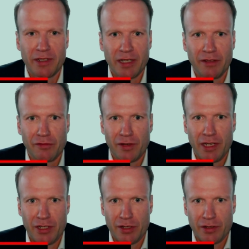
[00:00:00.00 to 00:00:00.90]
and
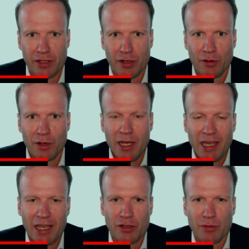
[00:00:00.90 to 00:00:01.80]
inflation. So,
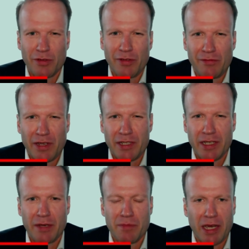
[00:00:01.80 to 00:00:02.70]
in terms of
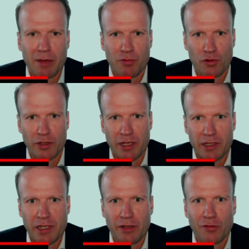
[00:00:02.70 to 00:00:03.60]
investing in mega
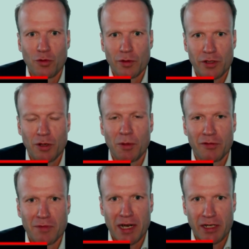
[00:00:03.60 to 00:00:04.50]
projects, that's of course top
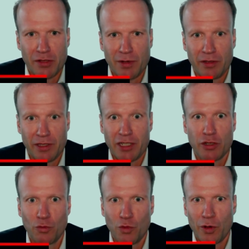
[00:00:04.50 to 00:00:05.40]
of mind as well. There's
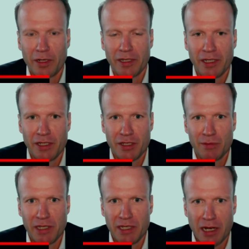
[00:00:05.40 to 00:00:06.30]
actual work that needs to
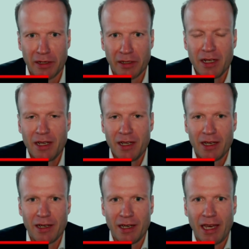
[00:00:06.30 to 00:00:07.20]
be done
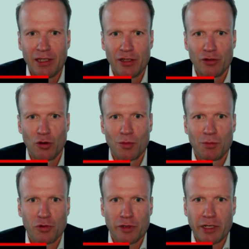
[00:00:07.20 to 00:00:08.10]
uh, and the normal
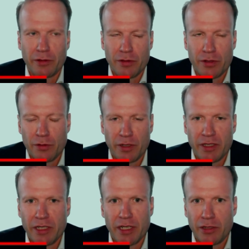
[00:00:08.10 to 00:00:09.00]
project
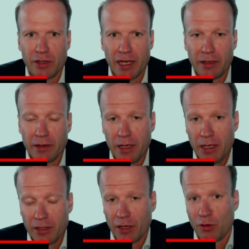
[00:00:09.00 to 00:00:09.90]
uncertainty that you get.
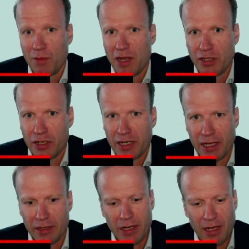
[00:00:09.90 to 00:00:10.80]
So, I will mention
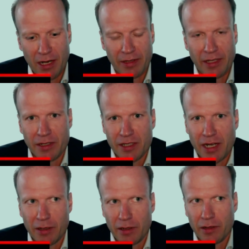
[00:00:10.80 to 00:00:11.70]
that. I think the
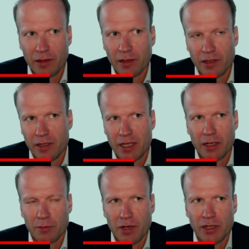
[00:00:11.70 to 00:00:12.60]
second, the, the
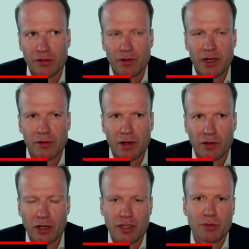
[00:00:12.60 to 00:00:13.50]
second part is really around
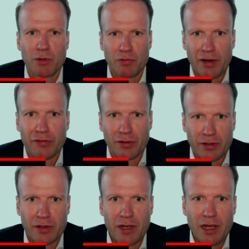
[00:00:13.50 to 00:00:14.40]
customer
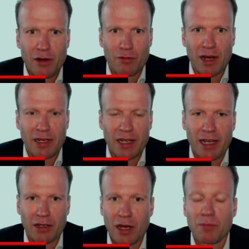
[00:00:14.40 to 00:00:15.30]
preference right?
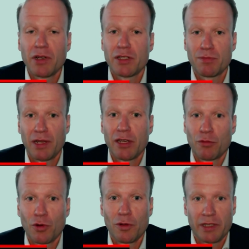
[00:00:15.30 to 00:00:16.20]
And companies play a
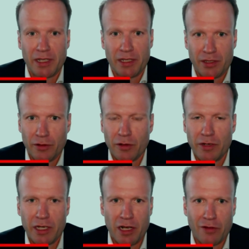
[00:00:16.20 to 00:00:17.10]
role in that. It's not
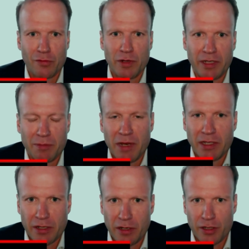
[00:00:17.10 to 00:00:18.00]
only the government that
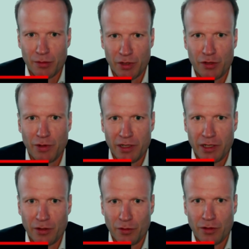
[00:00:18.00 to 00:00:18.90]
makes customers switch,
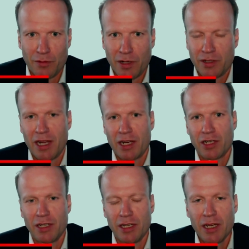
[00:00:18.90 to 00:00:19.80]
it's also us
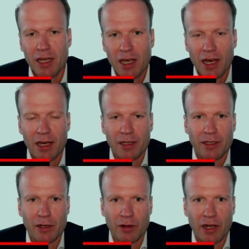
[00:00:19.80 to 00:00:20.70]
actually uh,
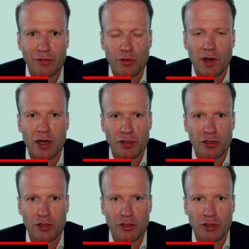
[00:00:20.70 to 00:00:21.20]
you know, kind of doing our